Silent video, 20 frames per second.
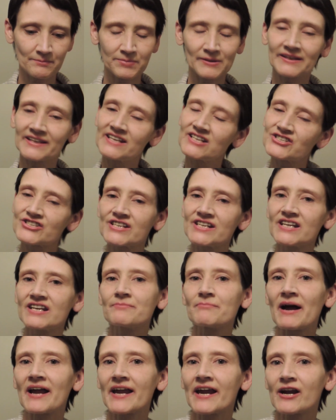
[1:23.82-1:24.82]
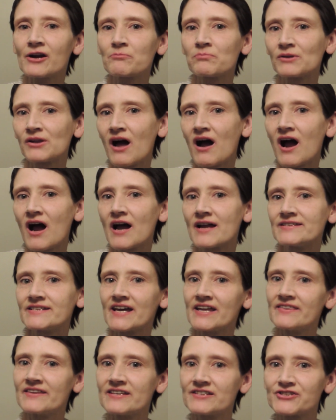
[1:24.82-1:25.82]
bleaching my hair blonde
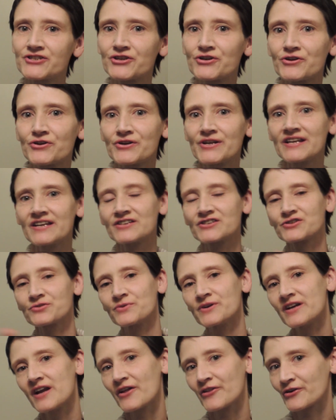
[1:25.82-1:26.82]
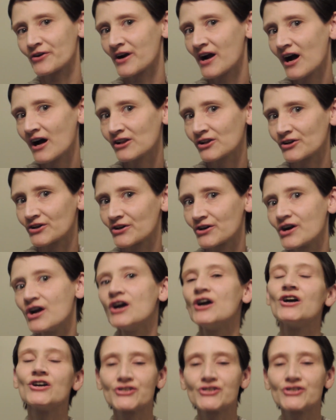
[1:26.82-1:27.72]
and then turning it to another color,